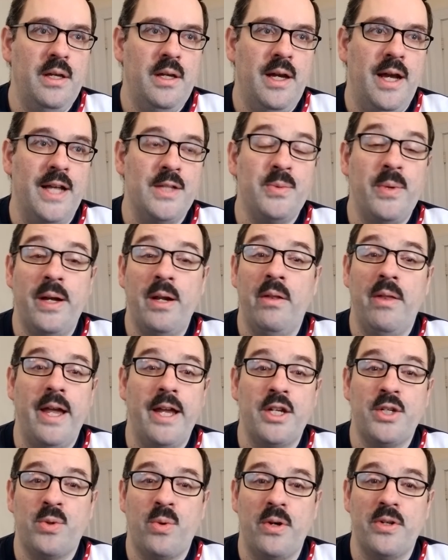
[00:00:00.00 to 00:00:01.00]
That's why I don't like
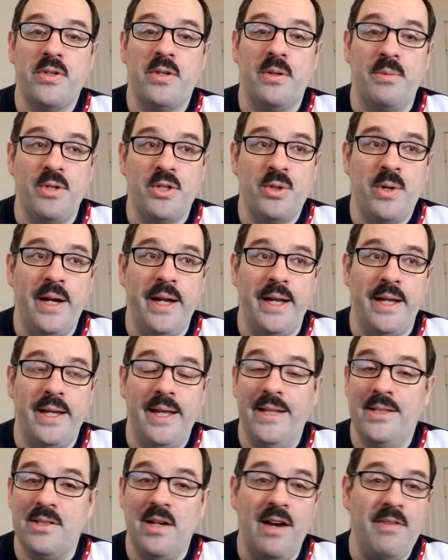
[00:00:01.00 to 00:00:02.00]
short-term trading.
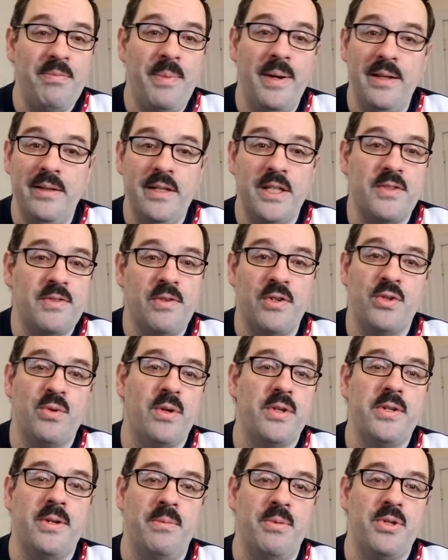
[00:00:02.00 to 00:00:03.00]
It's off my list for
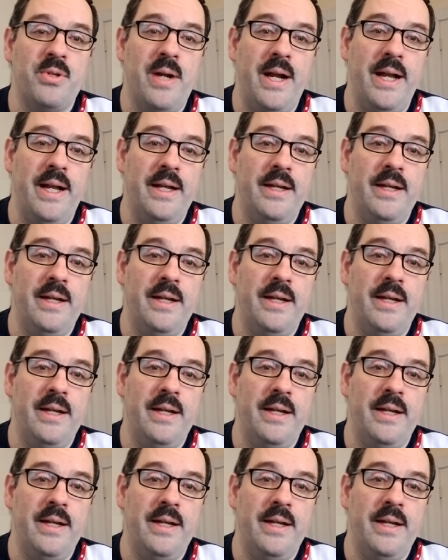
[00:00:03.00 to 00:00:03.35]
short-term trading.